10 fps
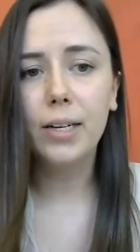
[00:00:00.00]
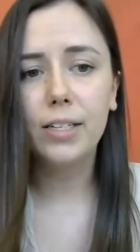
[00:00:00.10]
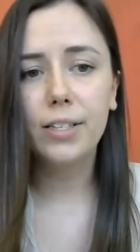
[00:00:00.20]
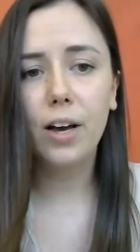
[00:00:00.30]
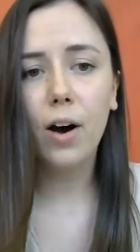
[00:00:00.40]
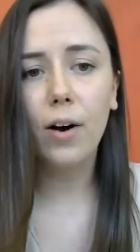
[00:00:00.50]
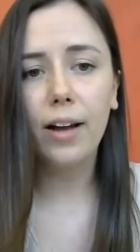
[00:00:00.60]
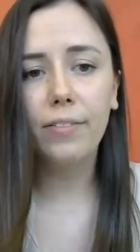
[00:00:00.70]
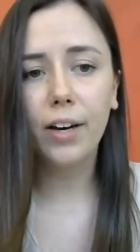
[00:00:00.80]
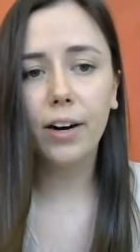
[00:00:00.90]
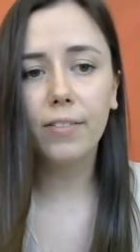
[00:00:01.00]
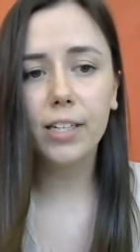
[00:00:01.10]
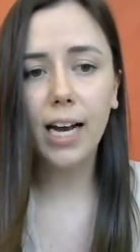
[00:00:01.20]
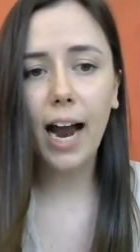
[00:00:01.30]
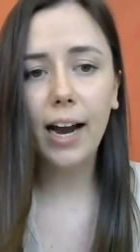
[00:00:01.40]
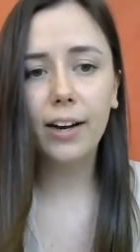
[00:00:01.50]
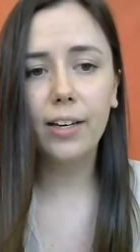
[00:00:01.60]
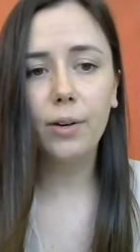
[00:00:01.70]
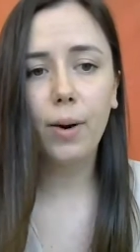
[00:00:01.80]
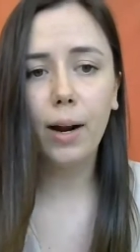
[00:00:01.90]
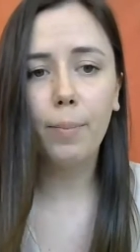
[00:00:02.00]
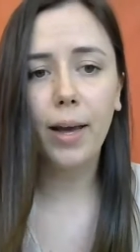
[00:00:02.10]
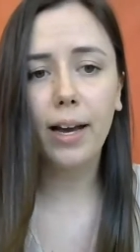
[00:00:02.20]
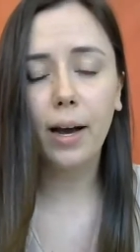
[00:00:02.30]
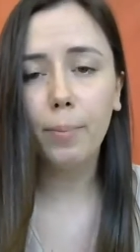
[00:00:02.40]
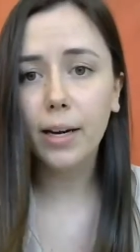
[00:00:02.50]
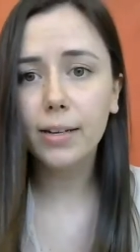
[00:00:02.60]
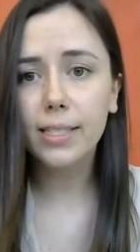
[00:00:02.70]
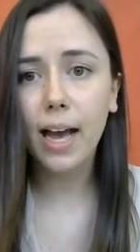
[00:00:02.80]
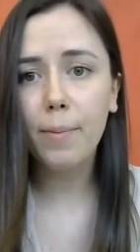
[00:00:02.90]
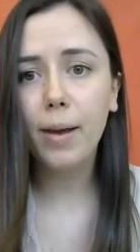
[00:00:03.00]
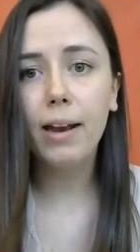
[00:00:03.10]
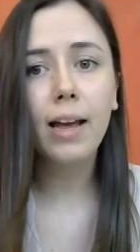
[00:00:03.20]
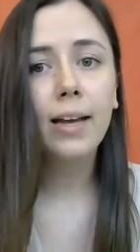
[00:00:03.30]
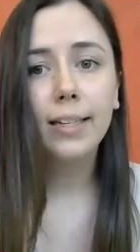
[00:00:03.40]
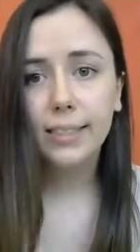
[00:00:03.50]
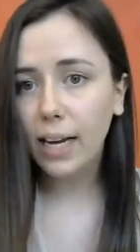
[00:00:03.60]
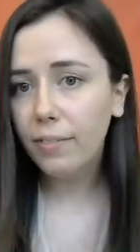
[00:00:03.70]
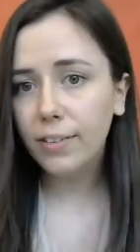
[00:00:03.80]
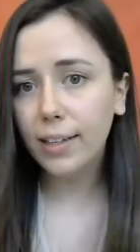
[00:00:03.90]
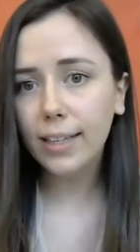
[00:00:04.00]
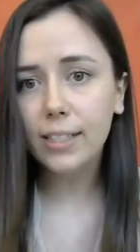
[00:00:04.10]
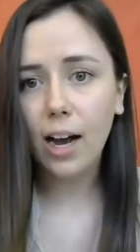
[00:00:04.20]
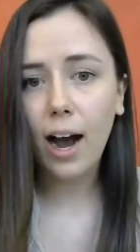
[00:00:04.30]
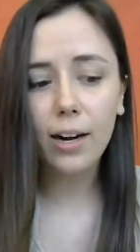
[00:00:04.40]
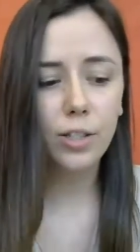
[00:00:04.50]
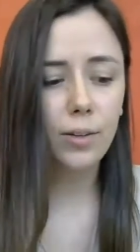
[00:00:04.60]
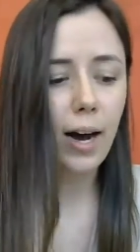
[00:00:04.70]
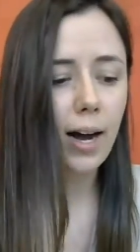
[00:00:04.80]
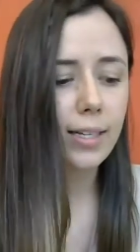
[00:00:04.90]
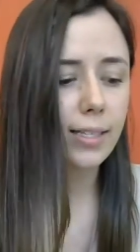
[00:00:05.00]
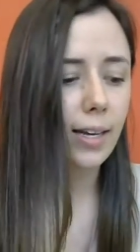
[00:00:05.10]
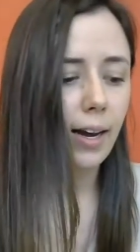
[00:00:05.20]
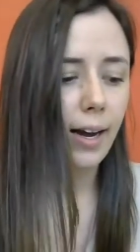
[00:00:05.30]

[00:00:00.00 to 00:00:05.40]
So if you're retired and you want to pick up an assignment, definitely talk to us.